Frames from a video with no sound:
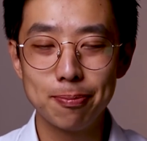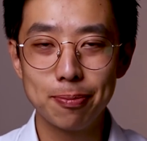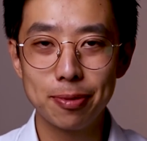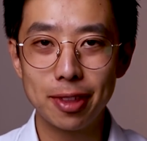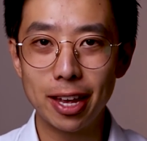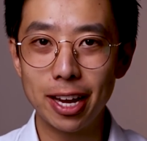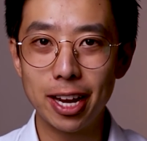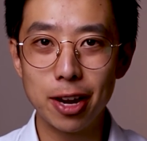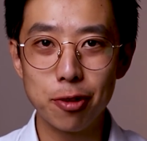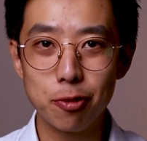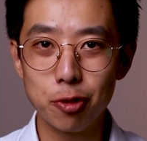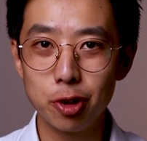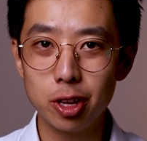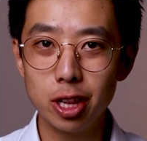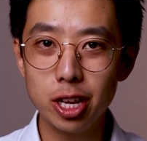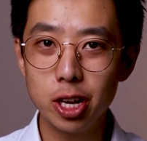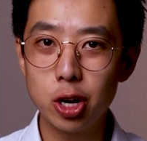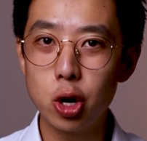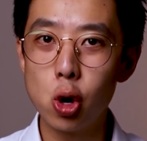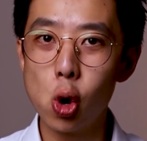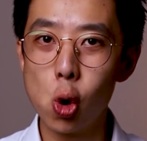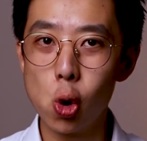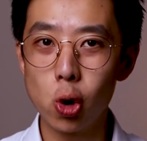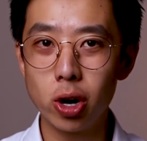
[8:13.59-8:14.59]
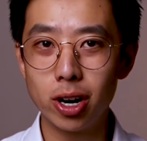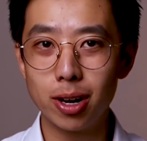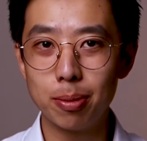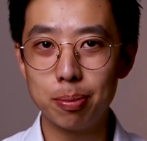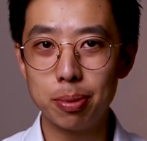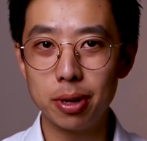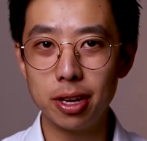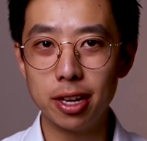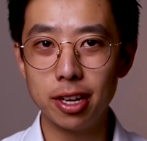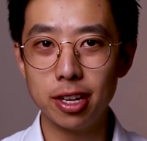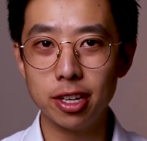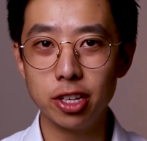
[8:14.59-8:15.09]
They get really caught
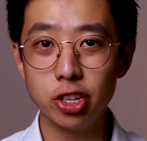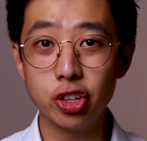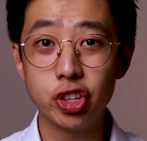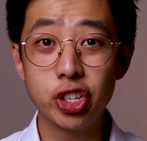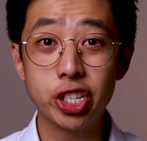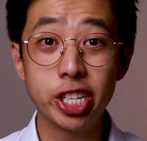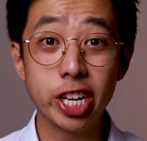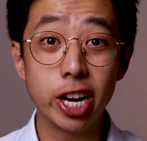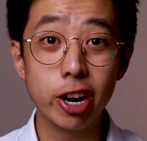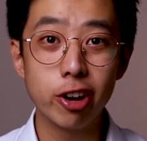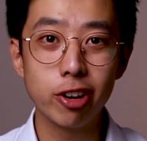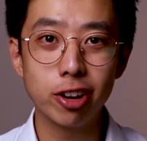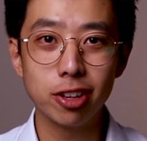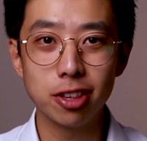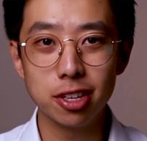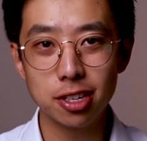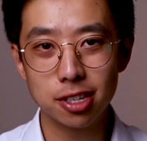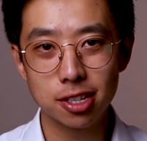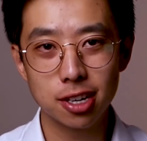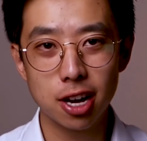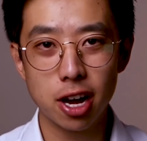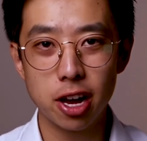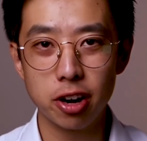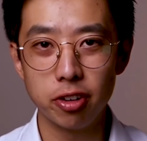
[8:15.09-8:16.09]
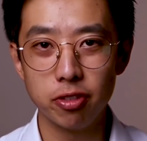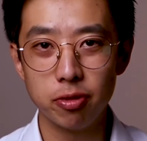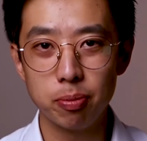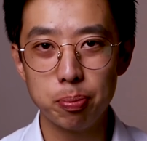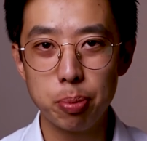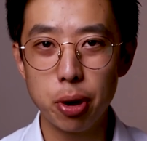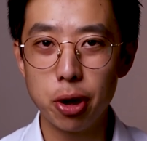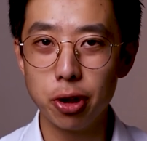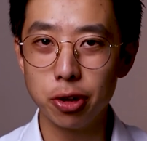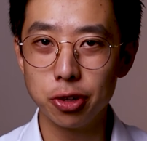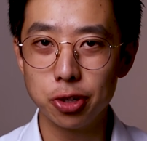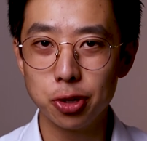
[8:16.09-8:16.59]
up in sharing this kind of
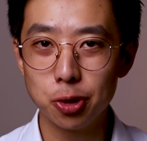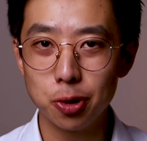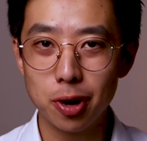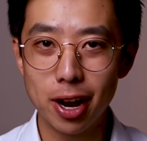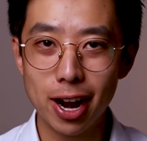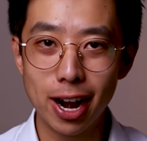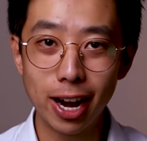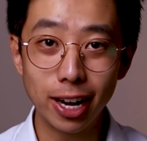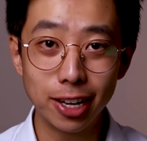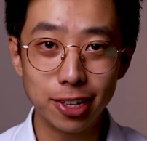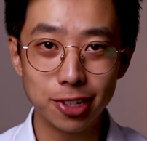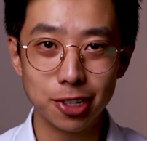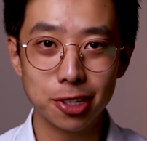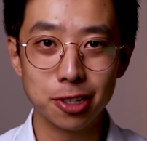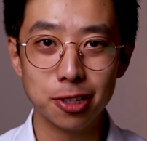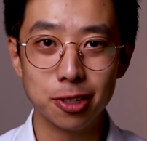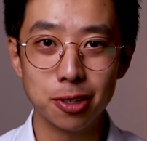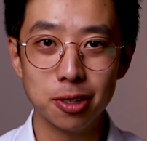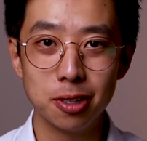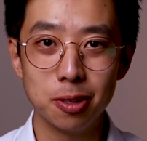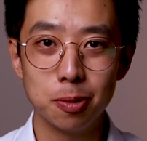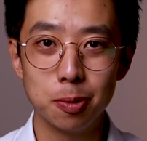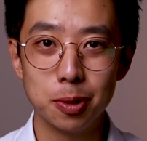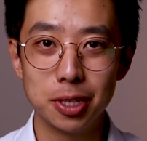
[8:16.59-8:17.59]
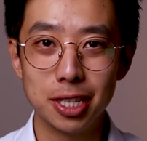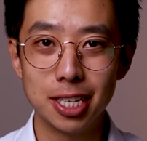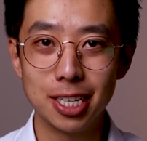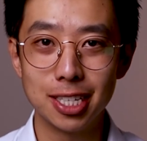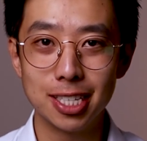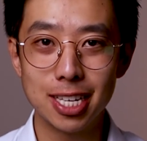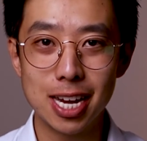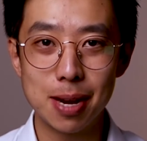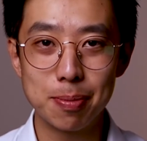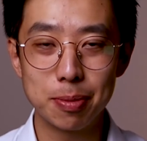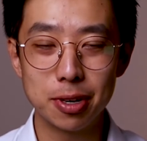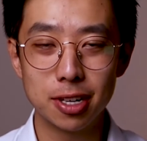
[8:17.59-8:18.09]
personal anecdote with the
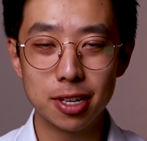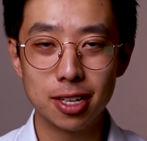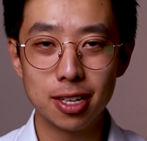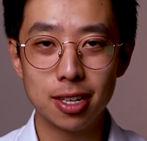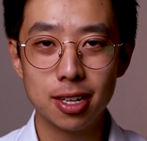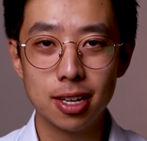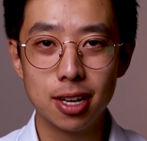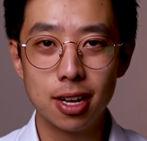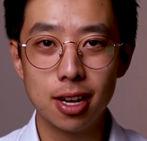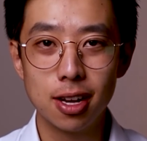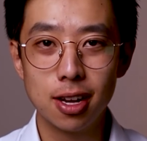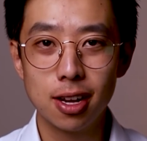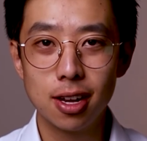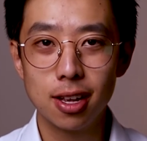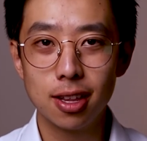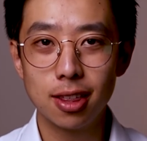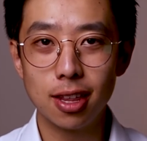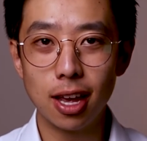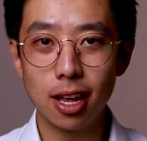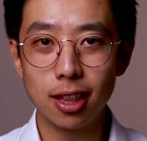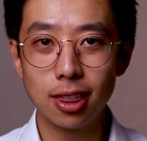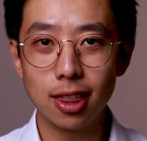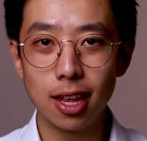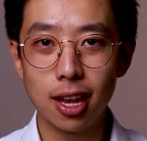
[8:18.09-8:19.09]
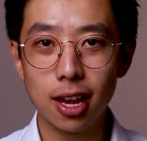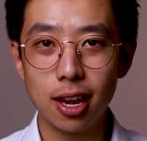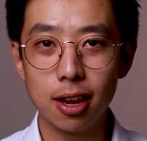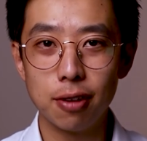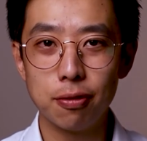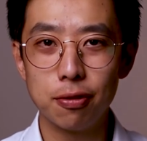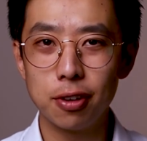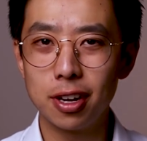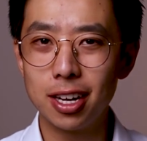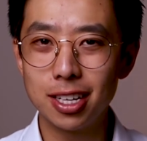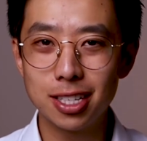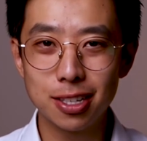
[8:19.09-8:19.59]
examiner that they
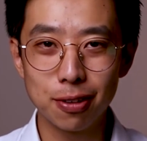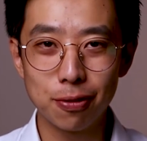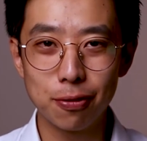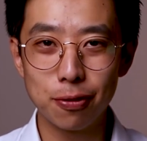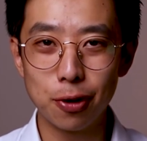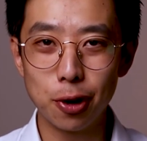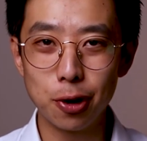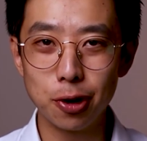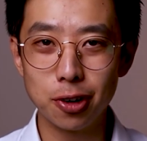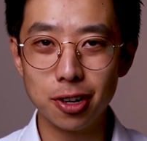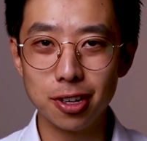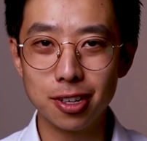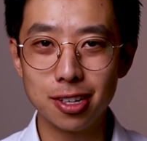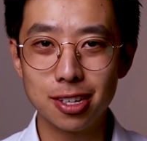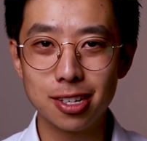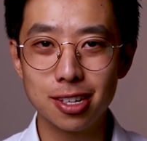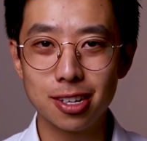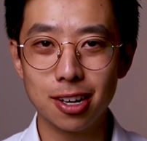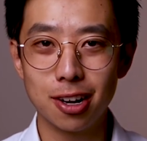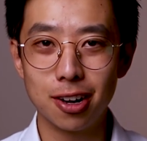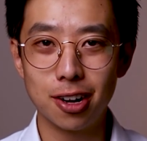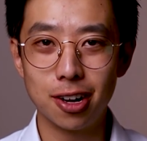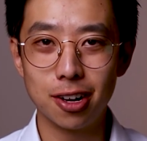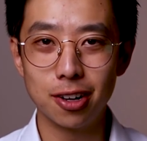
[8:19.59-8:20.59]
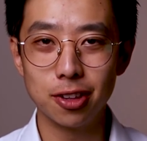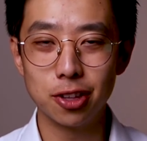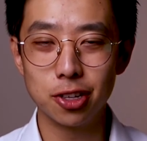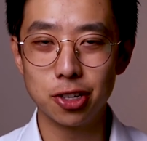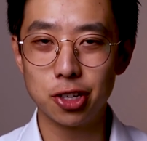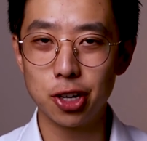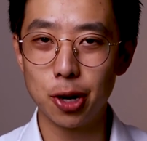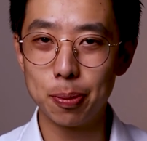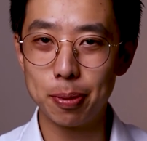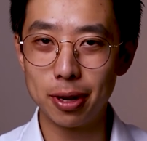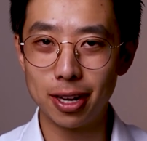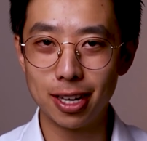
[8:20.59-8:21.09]
forget to focus on the
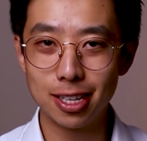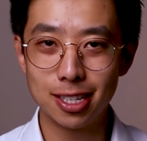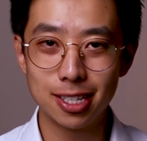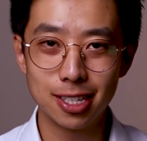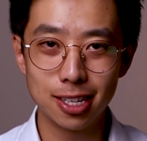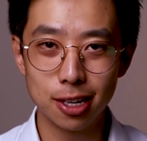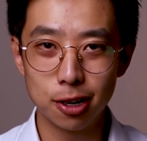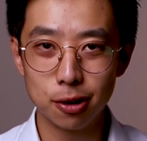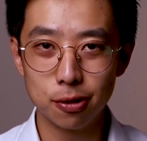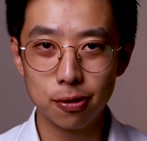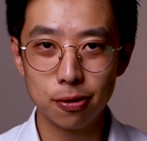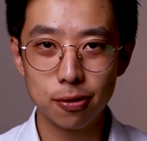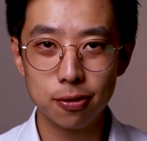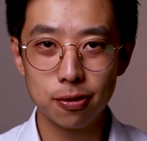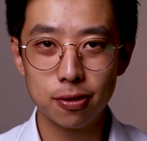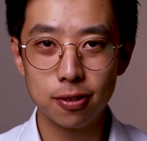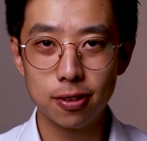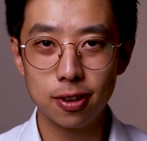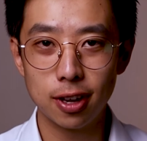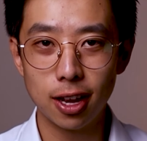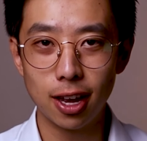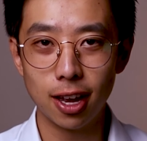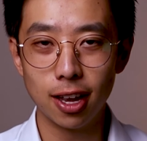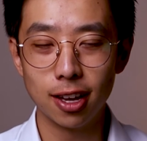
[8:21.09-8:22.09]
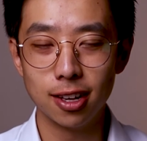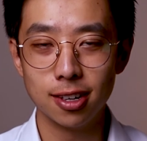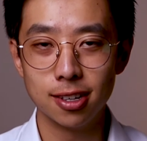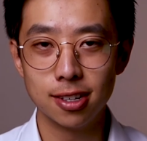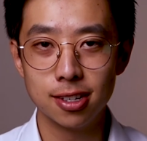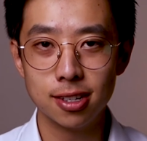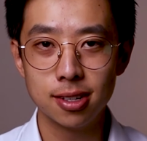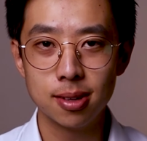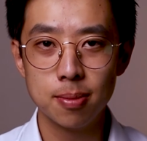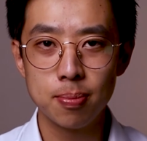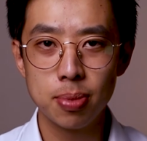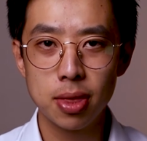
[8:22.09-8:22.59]
topic itself.
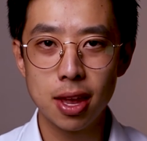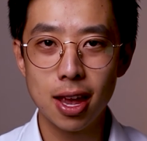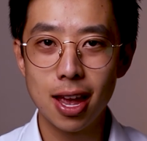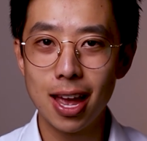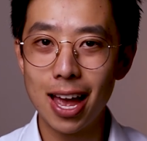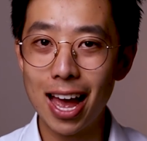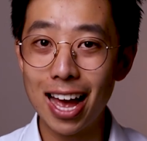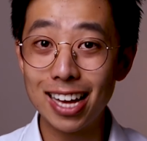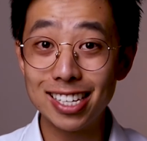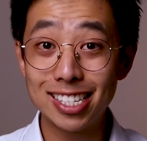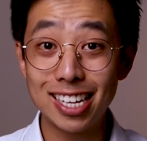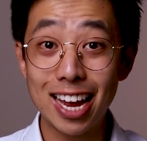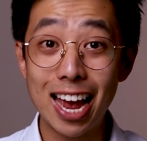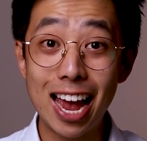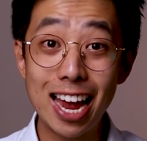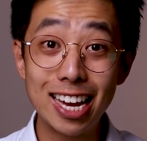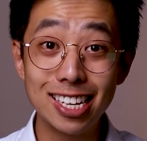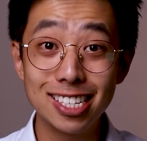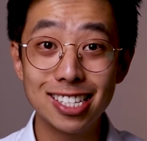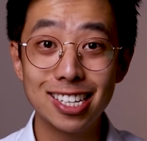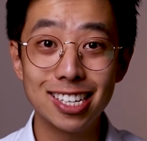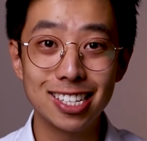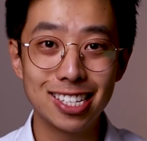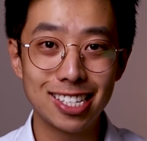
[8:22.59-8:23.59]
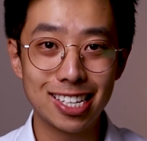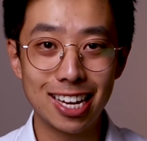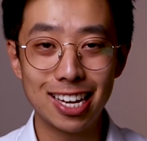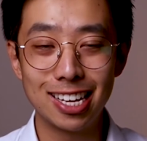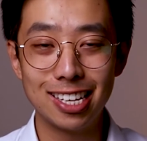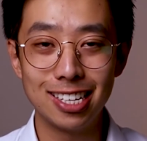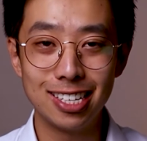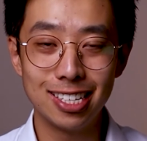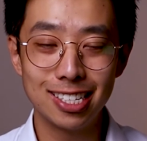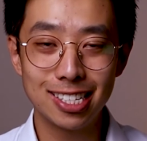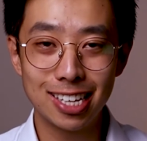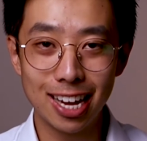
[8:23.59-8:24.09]
And as ACEs
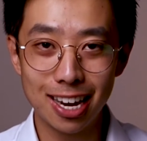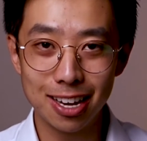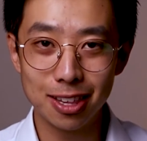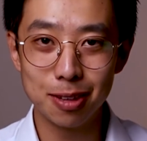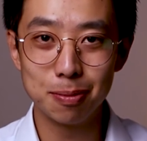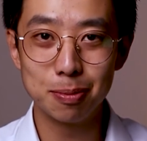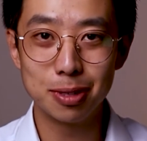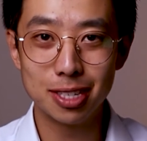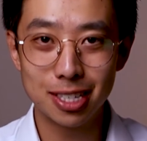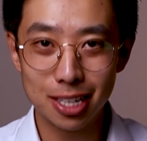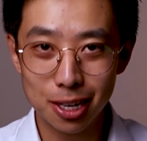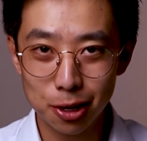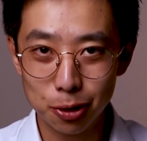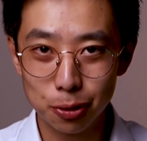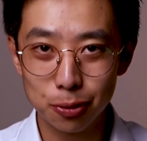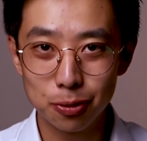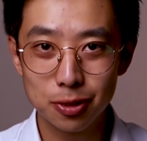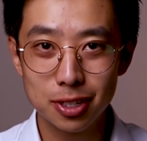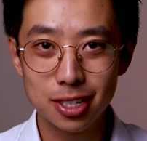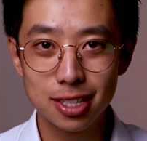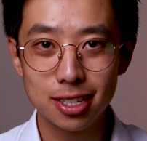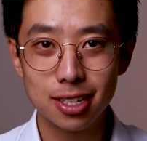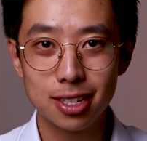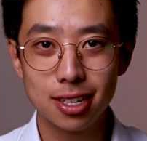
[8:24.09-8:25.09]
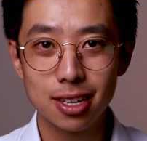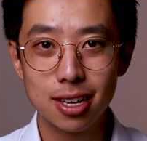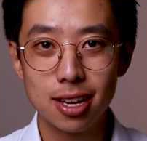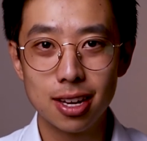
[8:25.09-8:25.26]
say themselves,